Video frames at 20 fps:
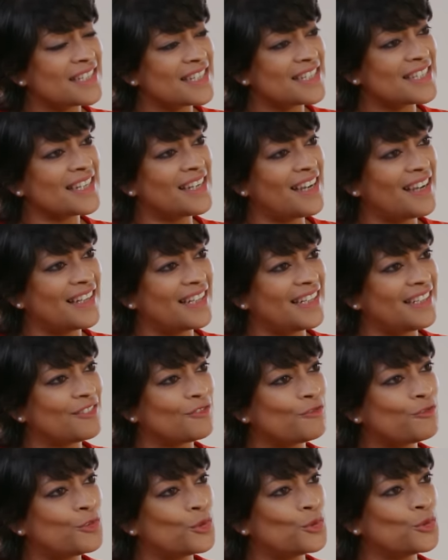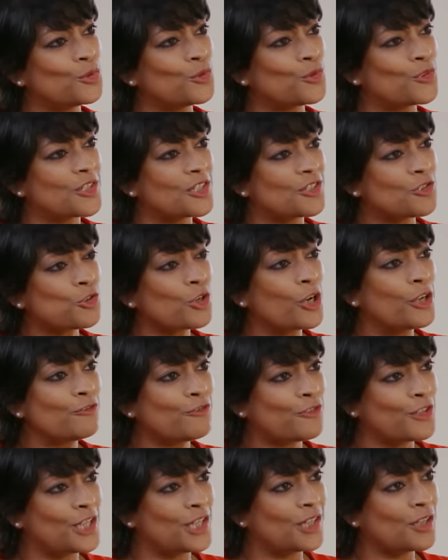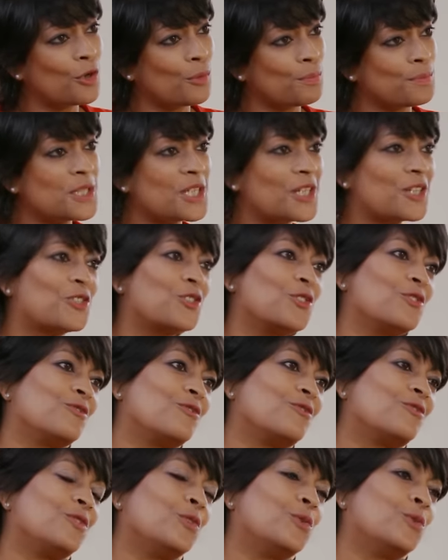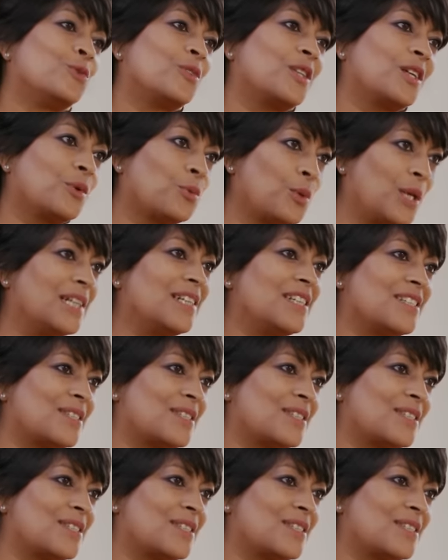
design for the trophy competition for the Queen